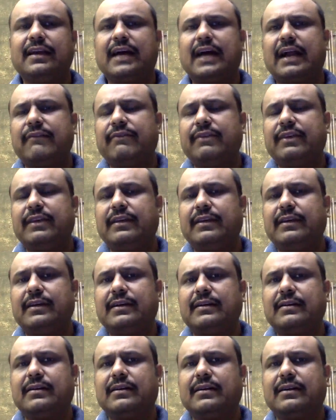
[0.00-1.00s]
and we
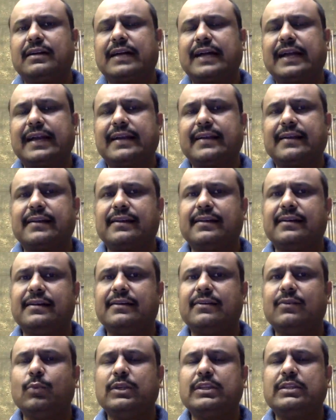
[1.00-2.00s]
connect
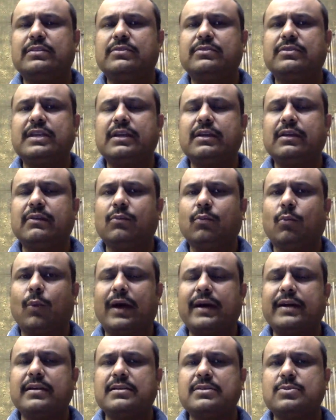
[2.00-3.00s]
with 3
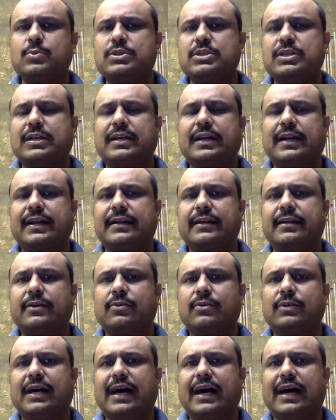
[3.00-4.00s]
wires which are connected
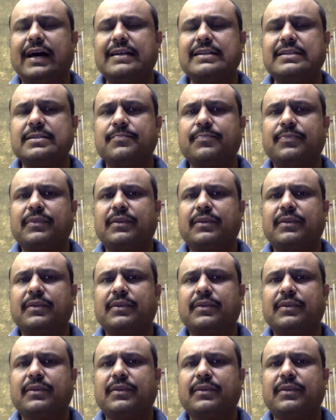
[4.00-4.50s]
to the heart.